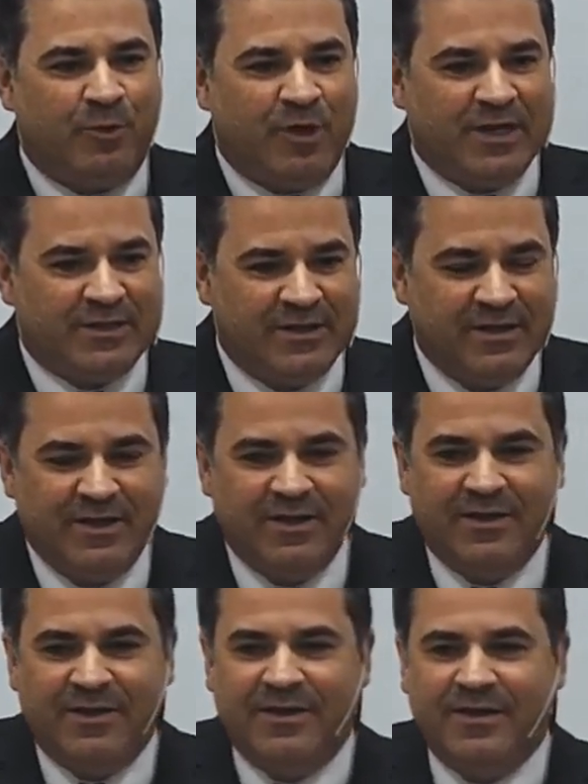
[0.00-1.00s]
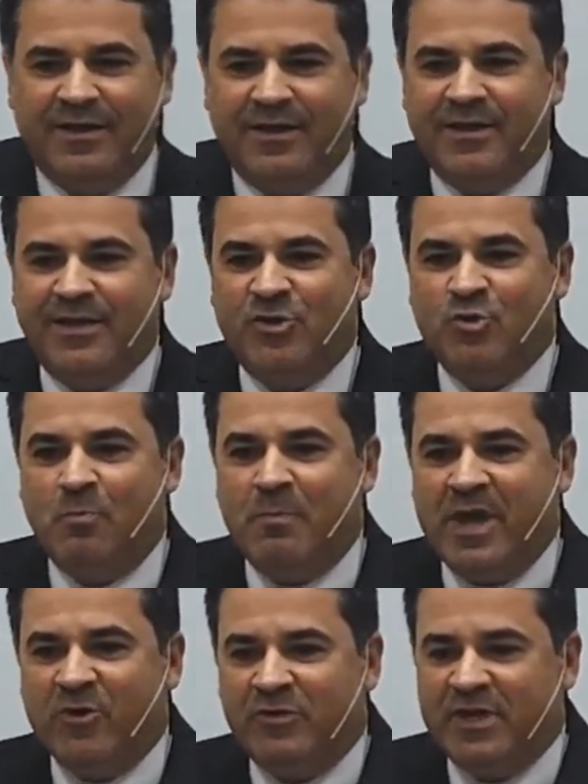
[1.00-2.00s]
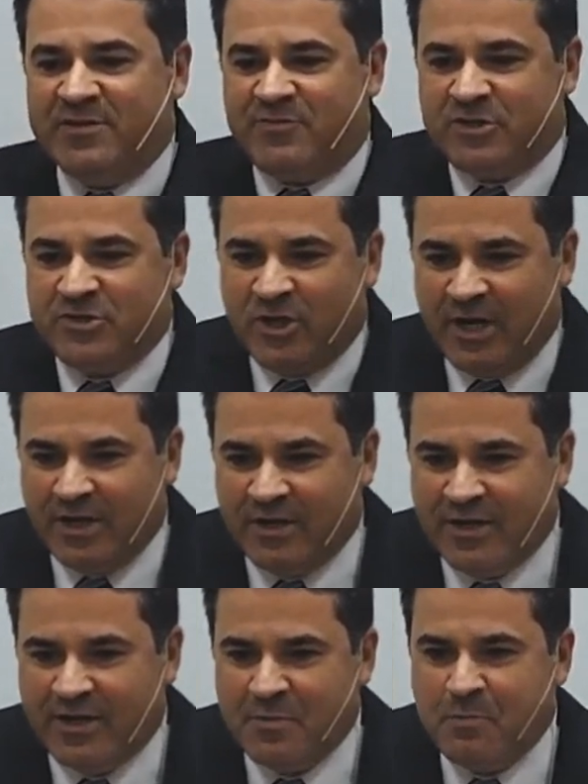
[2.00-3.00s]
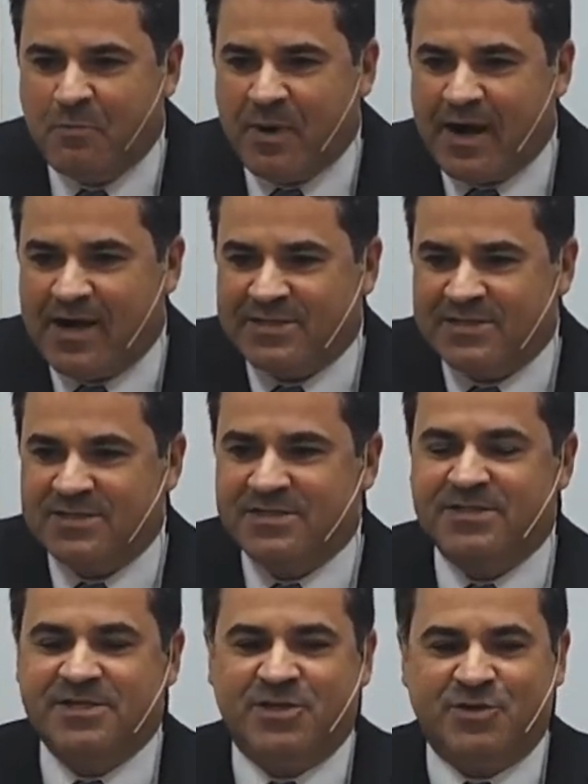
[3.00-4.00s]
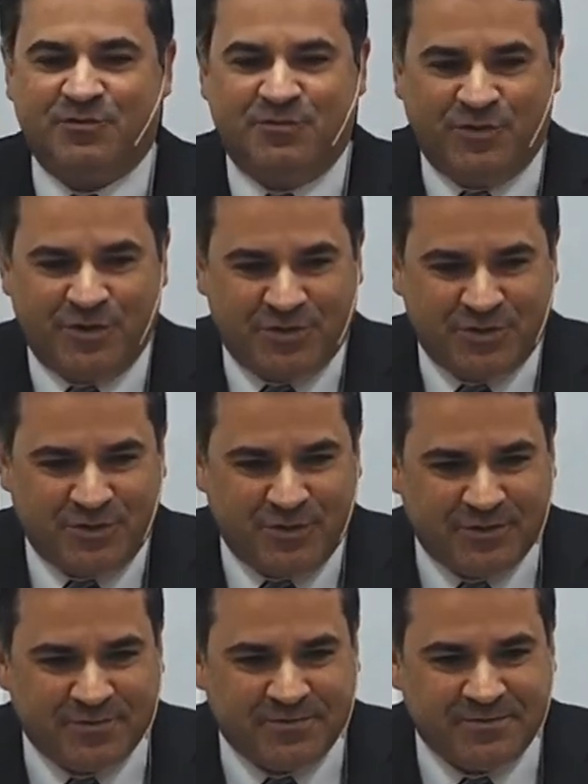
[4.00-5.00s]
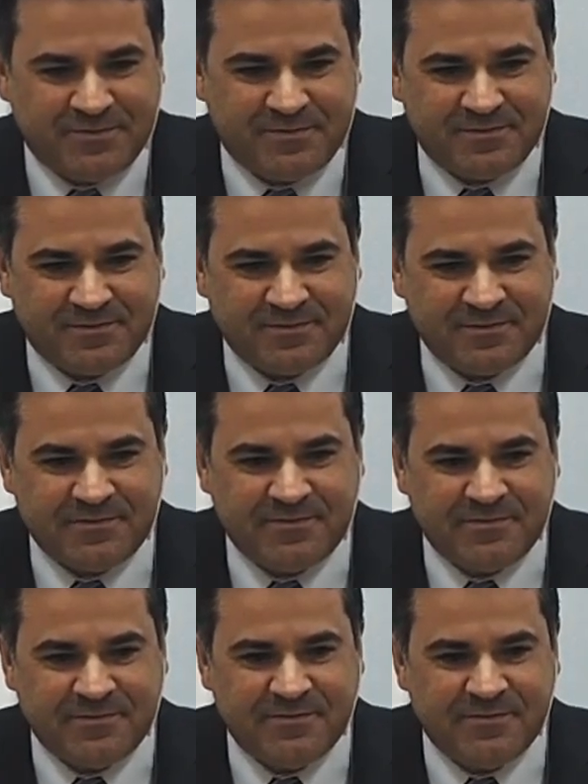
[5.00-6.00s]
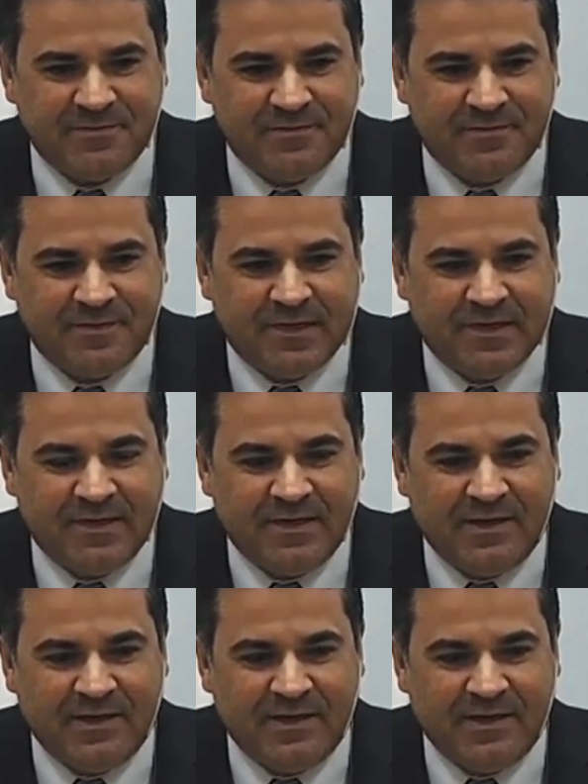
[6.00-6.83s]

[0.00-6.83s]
He went through the wall and went through the door and appeared in their midst and say and said, Peace be with you.